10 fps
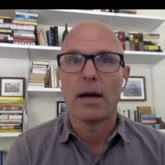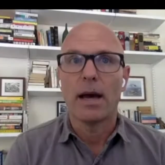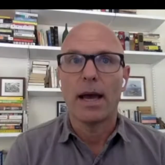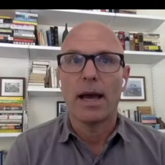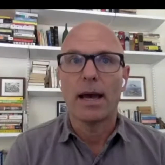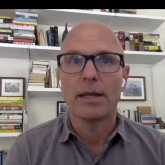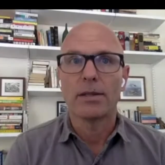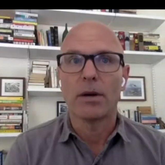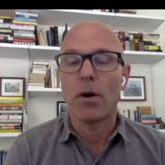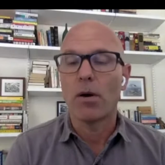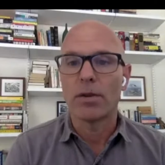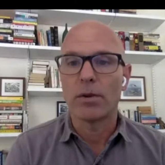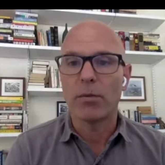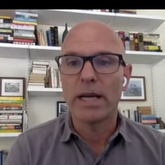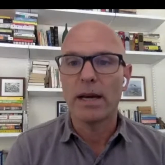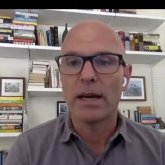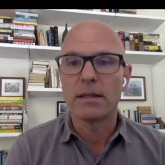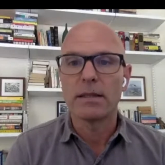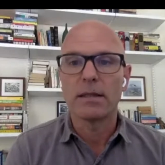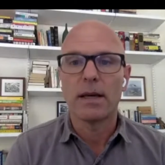And so over the
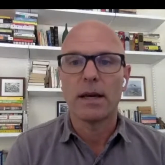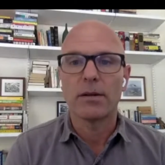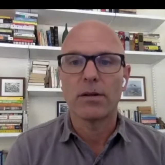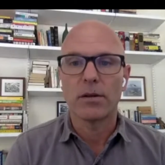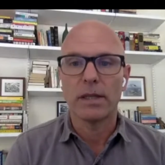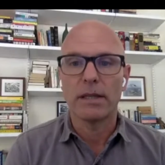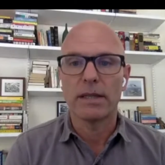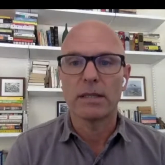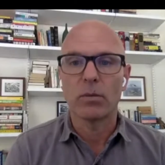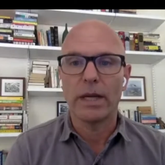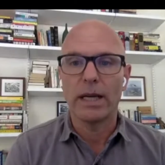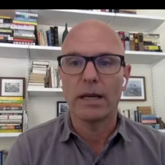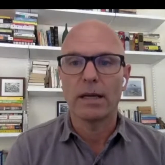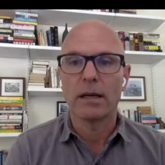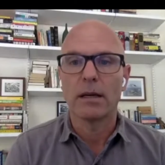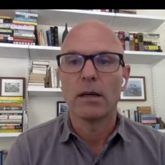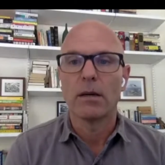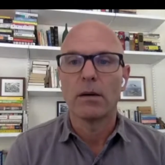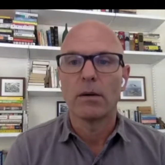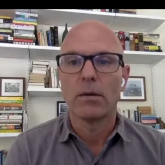weekend and early this week,
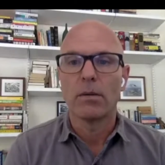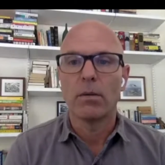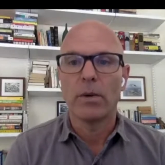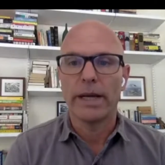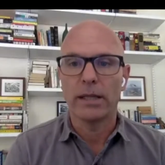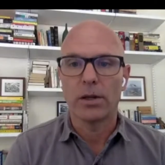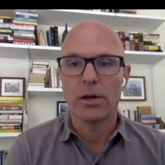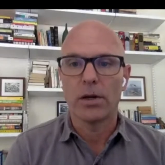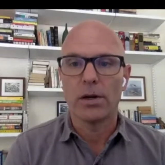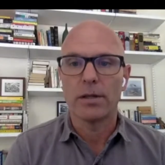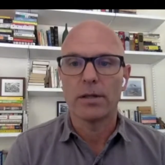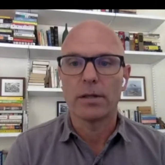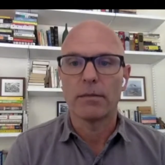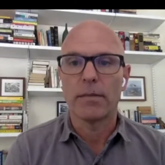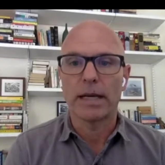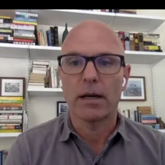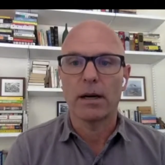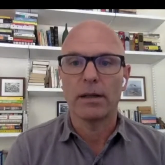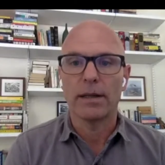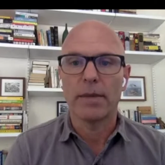we learned, my
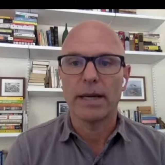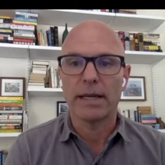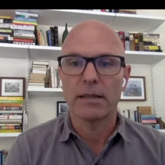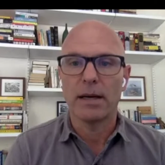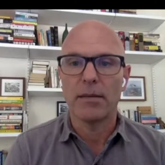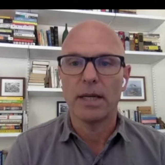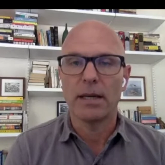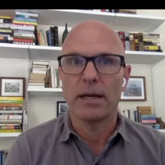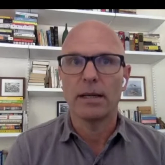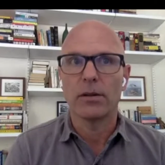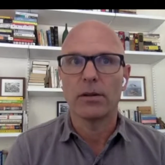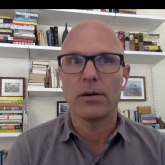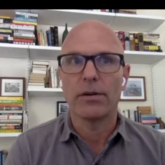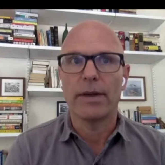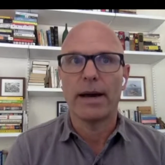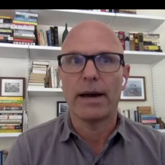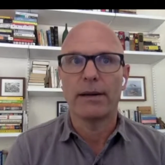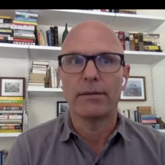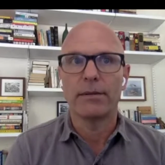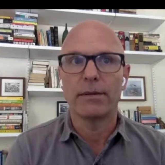colleague Mike Staubbe and I learned
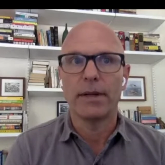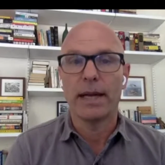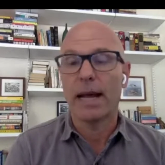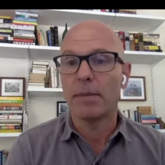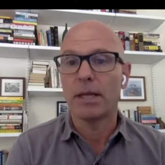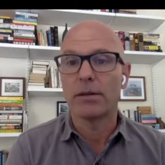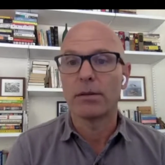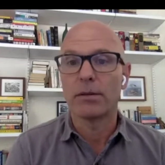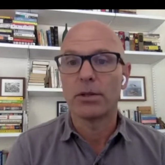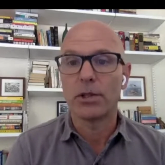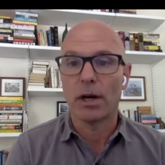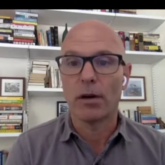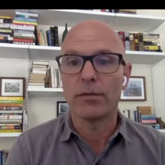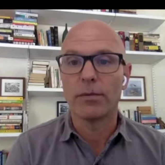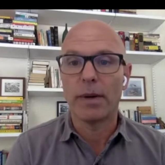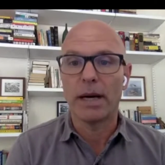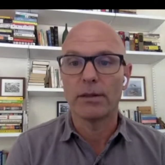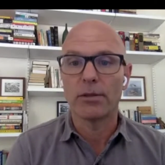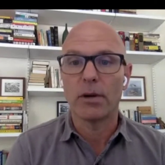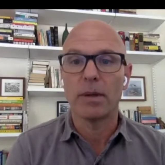that it had been shelved by
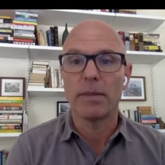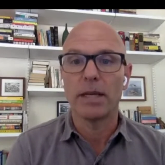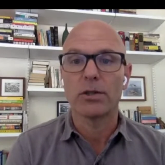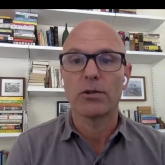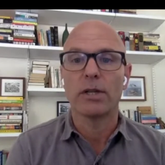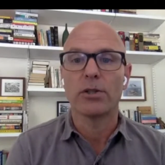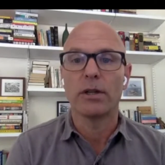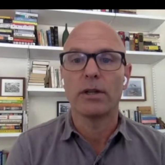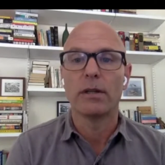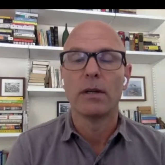the Trump administration